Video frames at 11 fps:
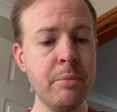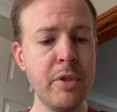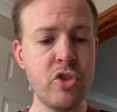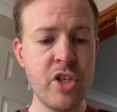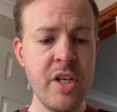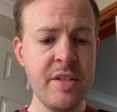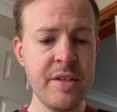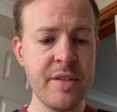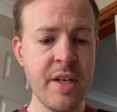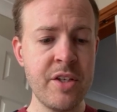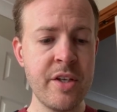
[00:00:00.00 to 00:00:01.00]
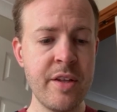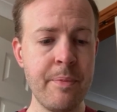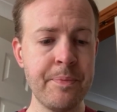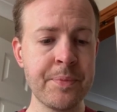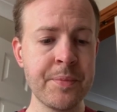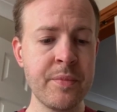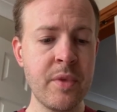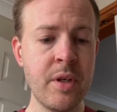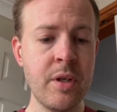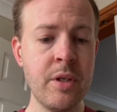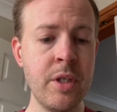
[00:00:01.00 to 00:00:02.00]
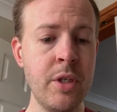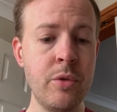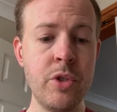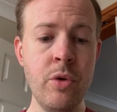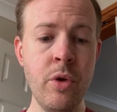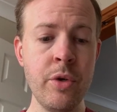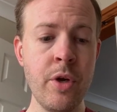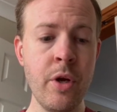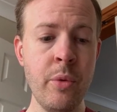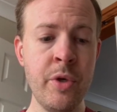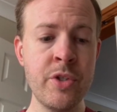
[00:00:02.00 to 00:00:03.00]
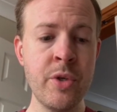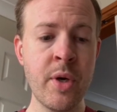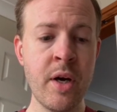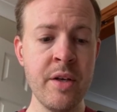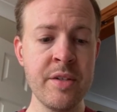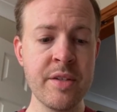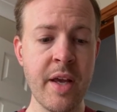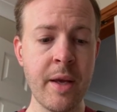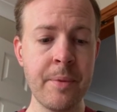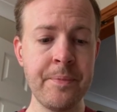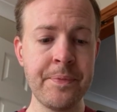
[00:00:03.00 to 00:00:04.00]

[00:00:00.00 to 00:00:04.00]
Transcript: But Jesus said to them, You do not know what you are asking.